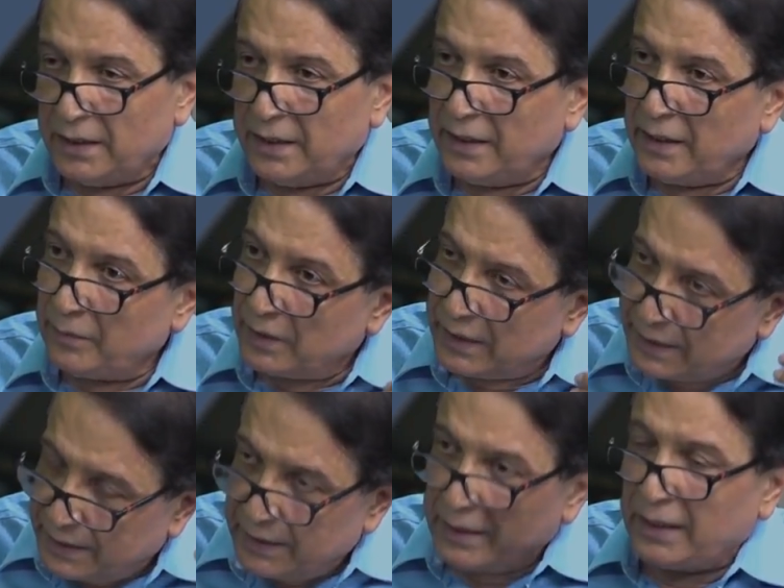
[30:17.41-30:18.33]
never
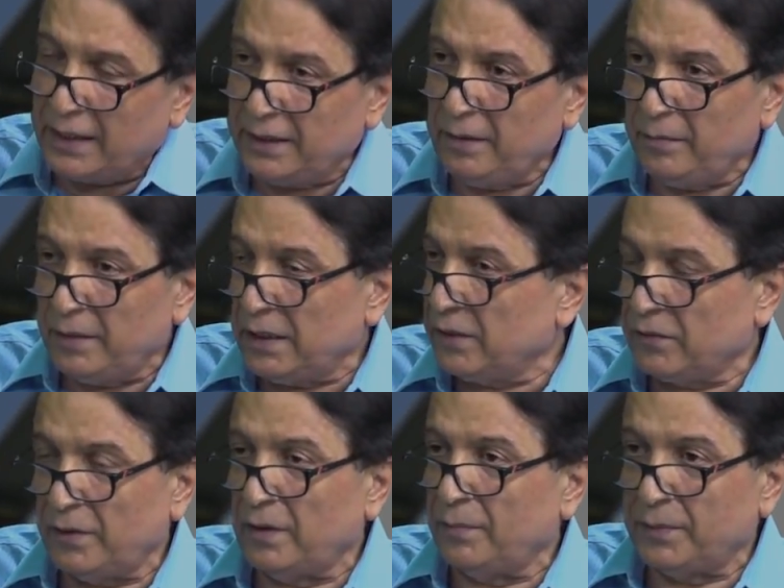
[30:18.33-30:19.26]
did any
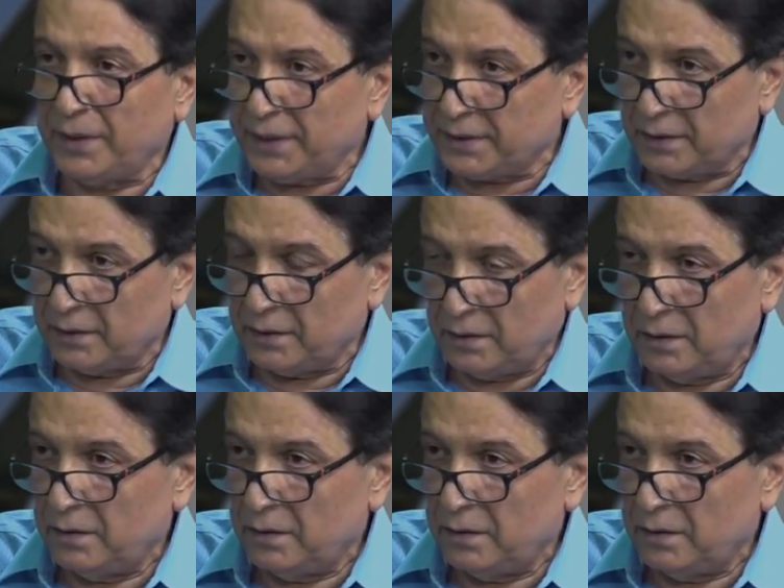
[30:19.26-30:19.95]
military operation.